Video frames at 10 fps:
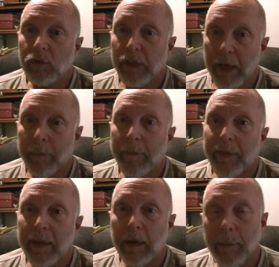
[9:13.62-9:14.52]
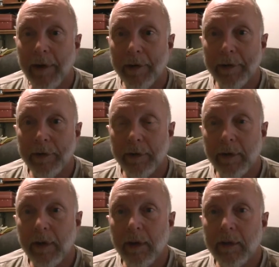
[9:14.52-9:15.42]
Yep, think about it.
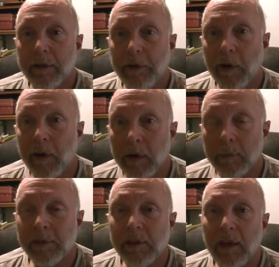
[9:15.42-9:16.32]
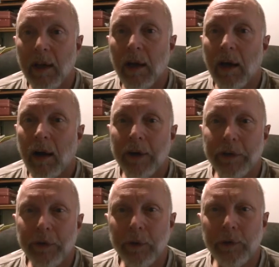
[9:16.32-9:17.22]
The terms are
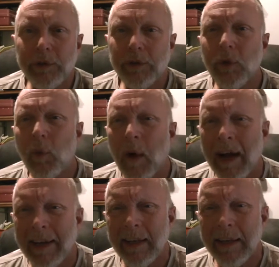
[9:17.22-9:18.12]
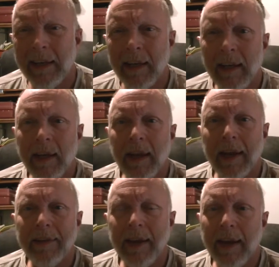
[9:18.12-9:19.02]
used too widely
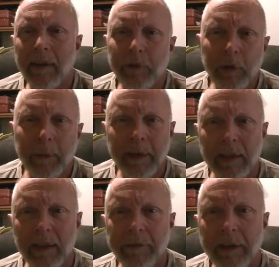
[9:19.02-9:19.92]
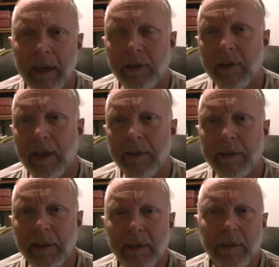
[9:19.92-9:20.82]
and they have too many
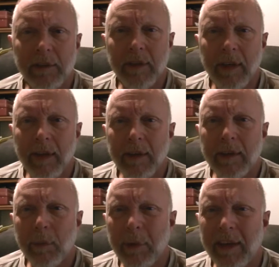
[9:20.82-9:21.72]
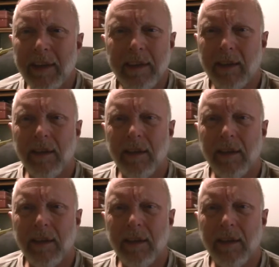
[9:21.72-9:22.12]
definitions to be